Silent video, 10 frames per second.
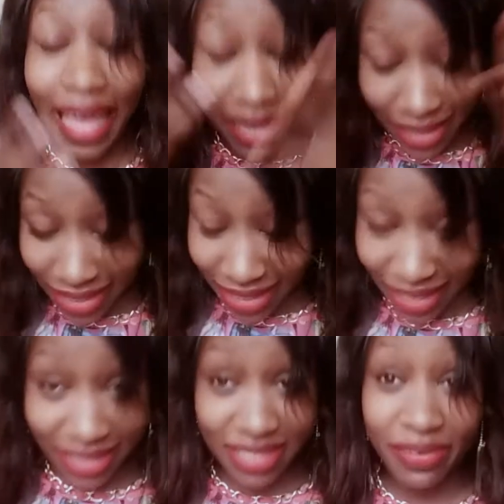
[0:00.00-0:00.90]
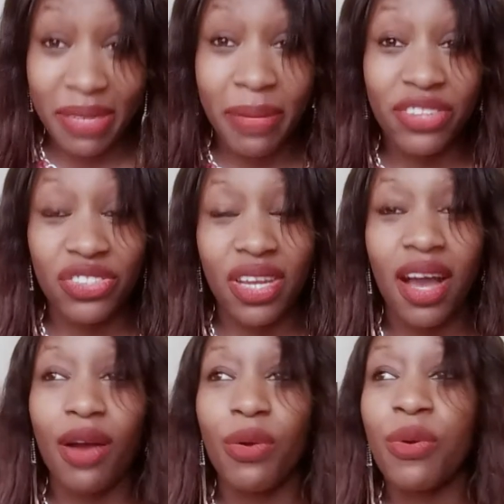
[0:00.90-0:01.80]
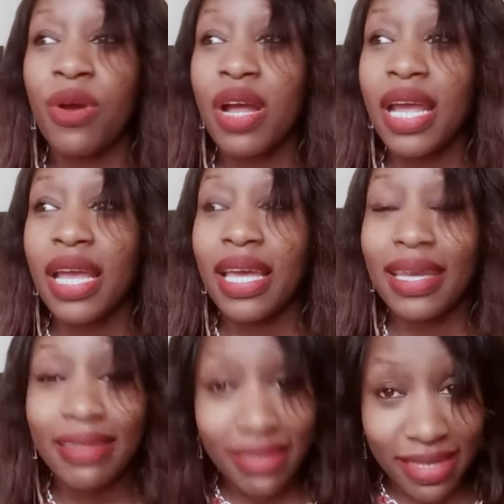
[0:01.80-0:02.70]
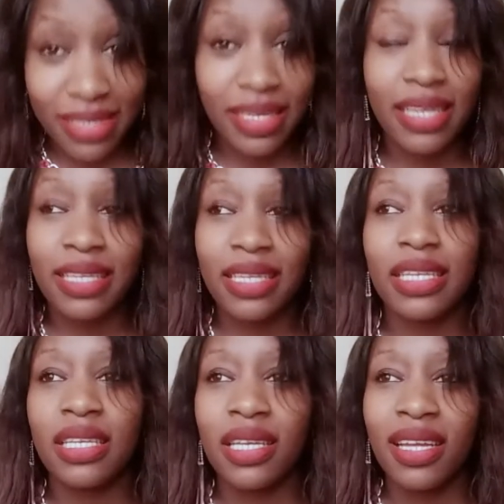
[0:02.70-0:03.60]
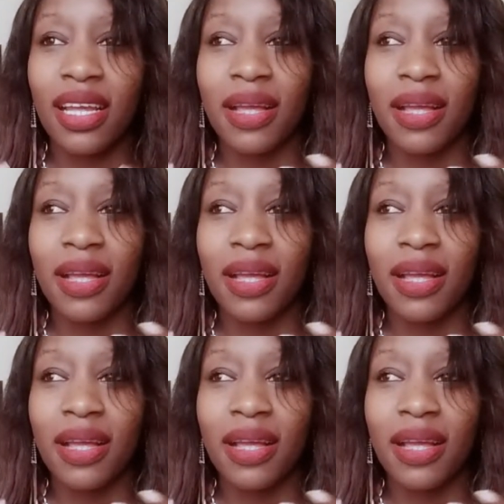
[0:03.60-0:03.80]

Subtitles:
I can't even imagine how insanely